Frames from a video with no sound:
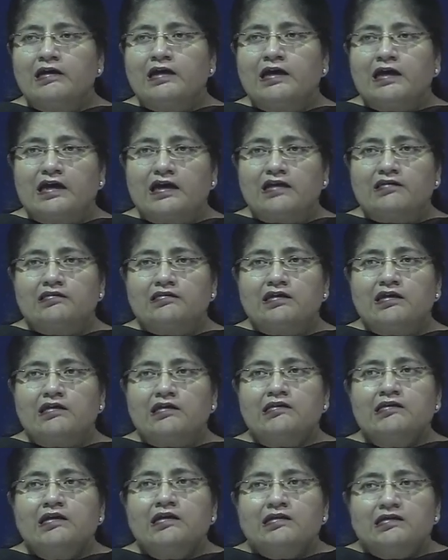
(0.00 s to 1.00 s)
and
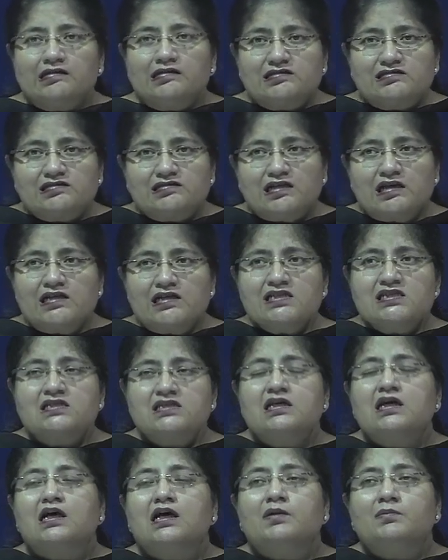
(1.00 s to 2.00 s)
then discuss
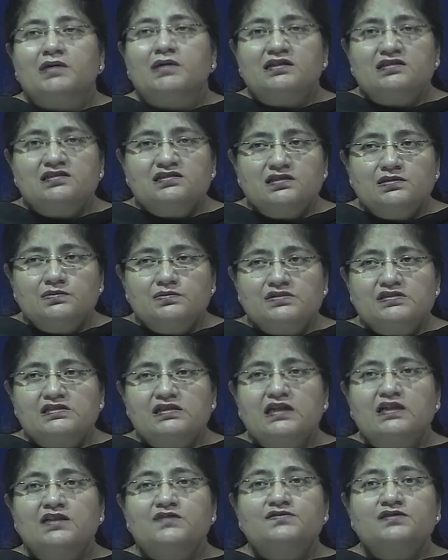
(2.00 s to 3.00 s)
amongst
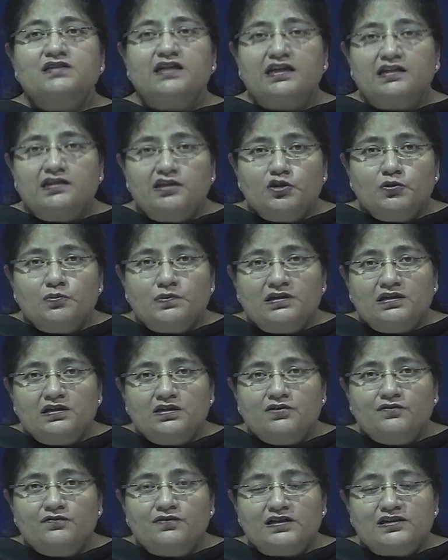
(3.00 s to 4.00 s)
themselves, get the opinion
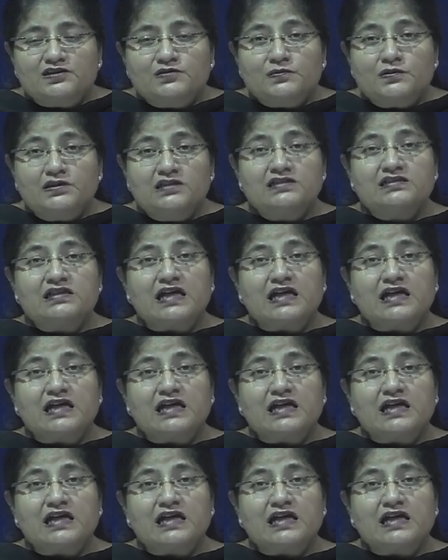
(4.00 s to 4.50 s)
of experts,